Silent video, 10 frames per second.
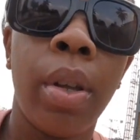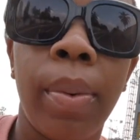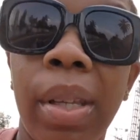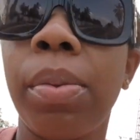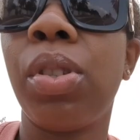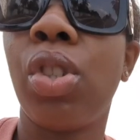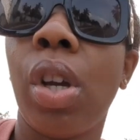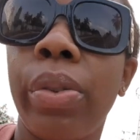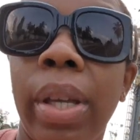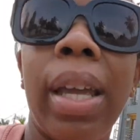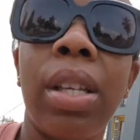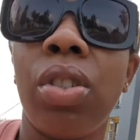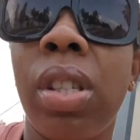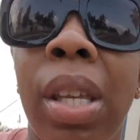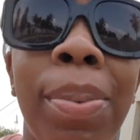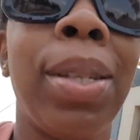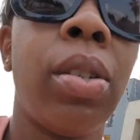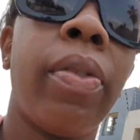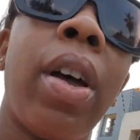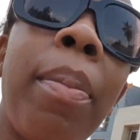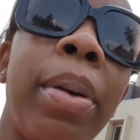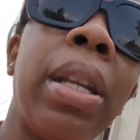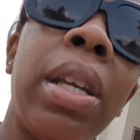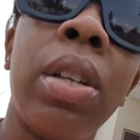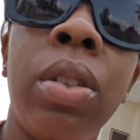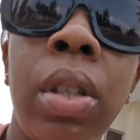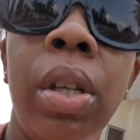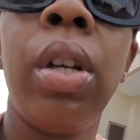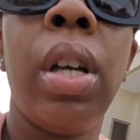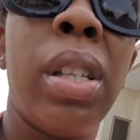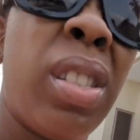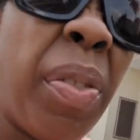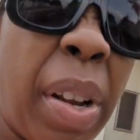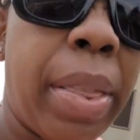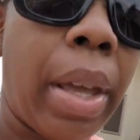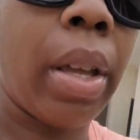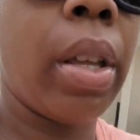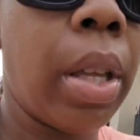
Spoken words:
when it comes to childcare and just keeping each other company and stuff like that.